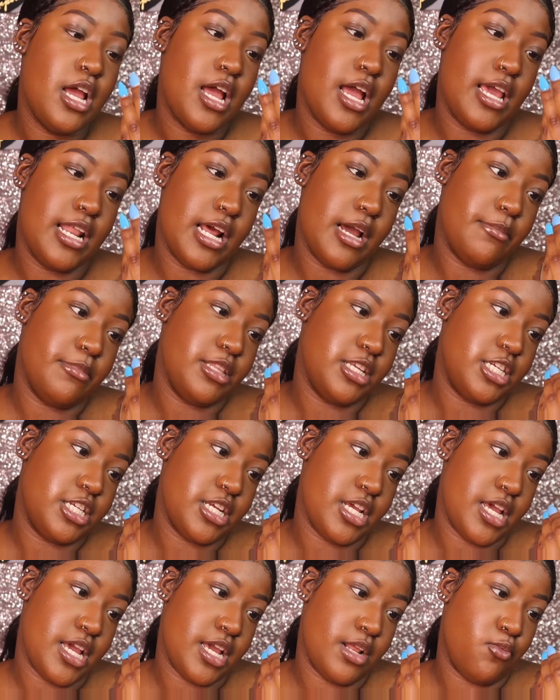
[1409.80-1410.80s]
and I'm in the
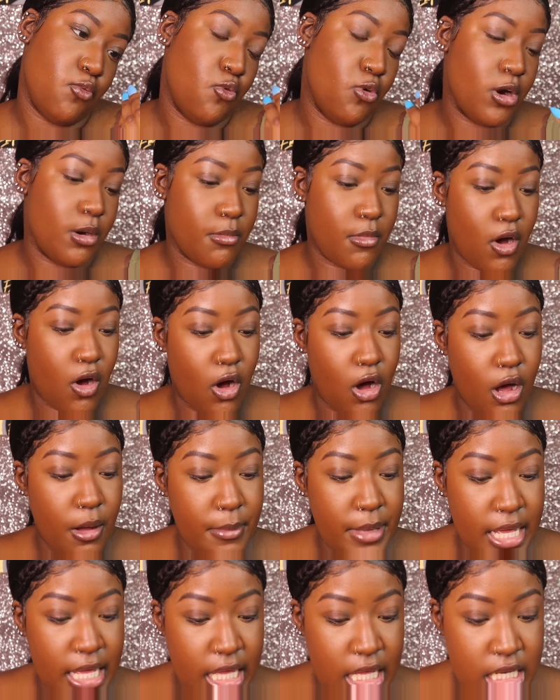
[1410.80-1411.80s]
shade Warm
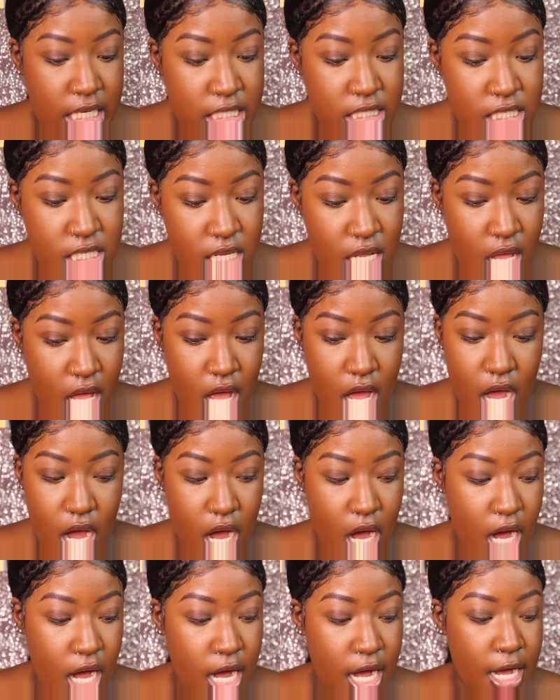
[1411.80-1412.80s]
Almond.
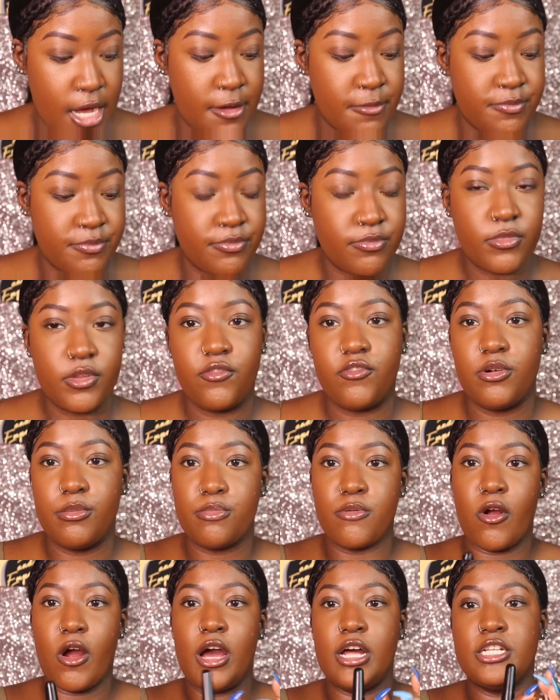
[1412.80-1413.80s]
For
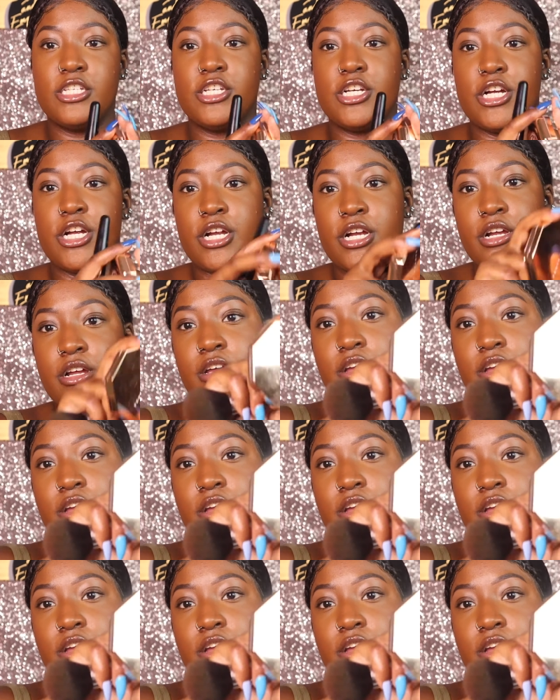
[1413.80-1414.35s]
bronzer,